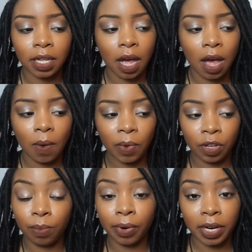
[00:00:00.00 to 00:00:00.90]
when
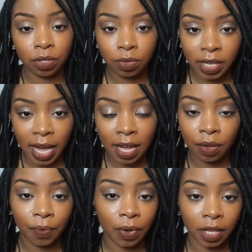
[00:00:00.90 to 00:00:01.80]
you braid too tight,
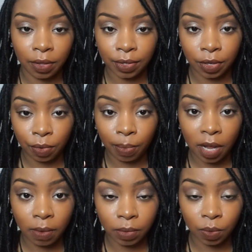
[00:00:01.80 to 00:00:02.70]
you will get those little
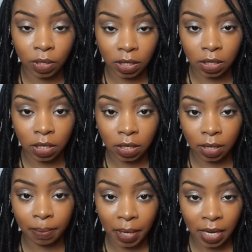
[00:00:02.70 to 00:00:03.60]
bumps, which
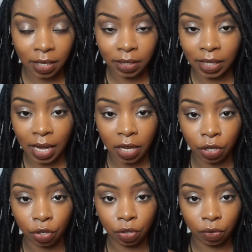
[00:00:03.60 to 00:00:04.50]
essentially means that
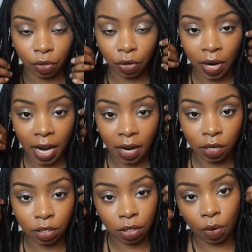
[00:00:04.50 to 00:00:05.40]
your hair
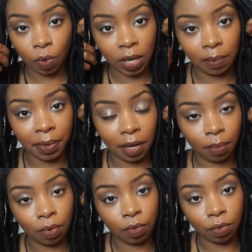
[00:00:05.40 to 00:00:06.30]
is slowly being
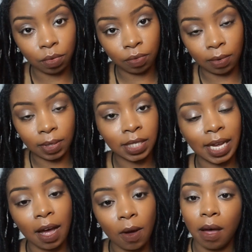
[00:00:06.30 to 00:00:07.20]
pulled from the
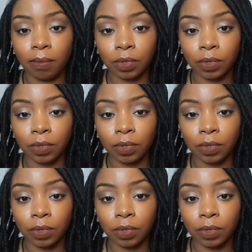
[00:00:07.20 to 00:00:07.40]
scalp.